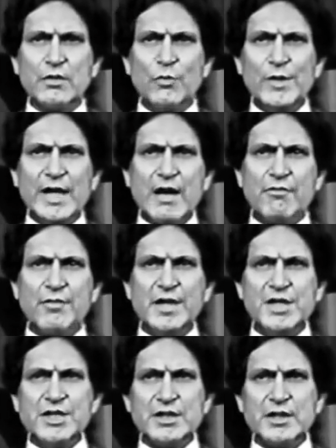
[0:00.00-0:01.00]
we have
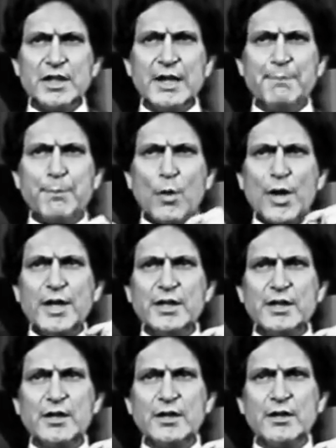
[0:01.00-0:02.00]
reached a
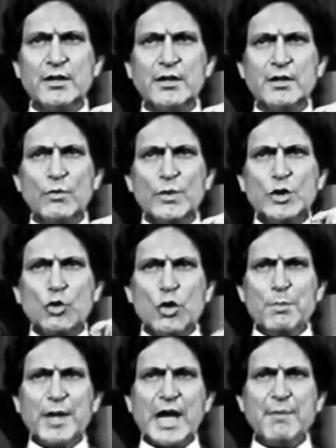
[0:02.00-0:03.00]
point which
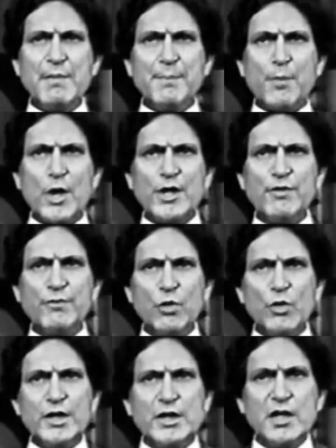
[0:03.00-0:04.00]
could become a point of
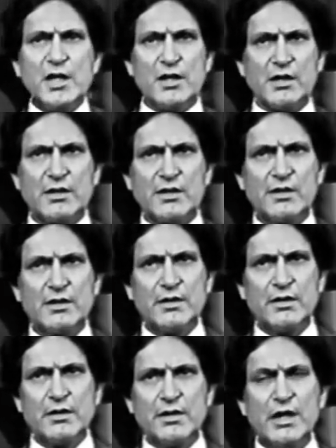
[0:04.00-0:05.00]
no return.
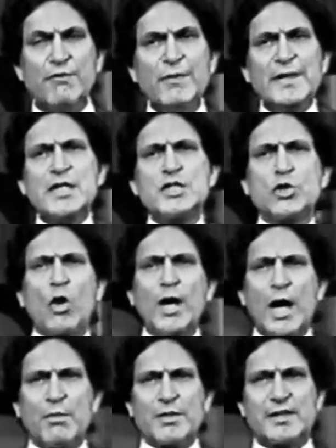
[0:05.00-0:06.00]
If we
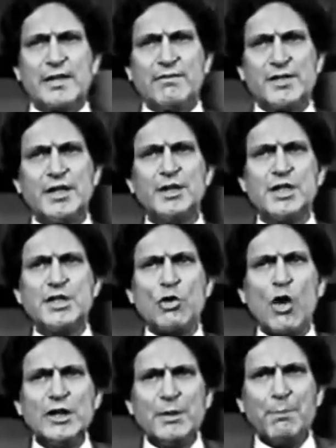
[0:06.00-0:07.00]
destroy ourselves,
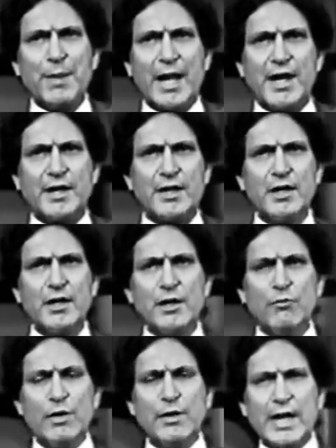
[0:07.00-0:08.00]
destroy the planet,
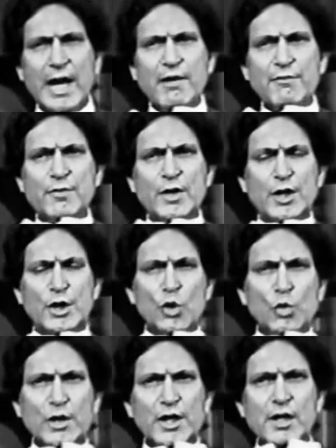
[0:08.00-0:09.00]
we have
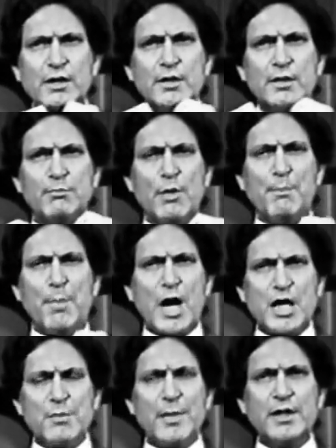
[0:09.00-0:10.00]
nuclear
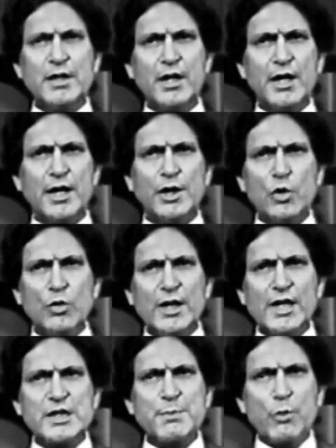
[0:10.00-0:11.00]
bombardment and
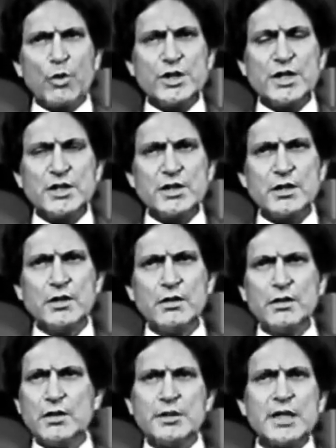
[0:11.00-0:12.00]
nuclear explosions
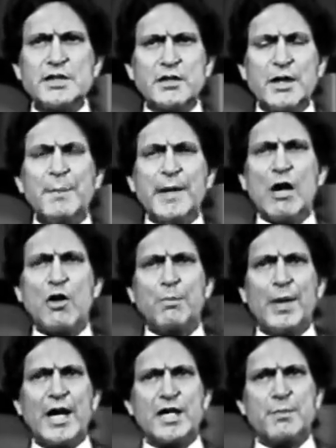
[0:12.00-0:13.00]
just ripping our
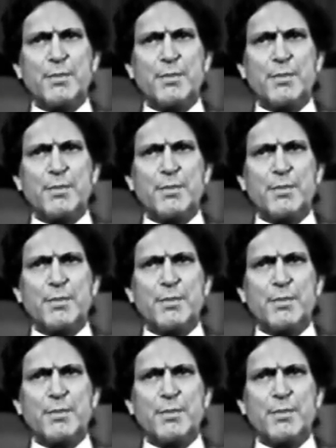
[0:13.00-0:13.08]
planet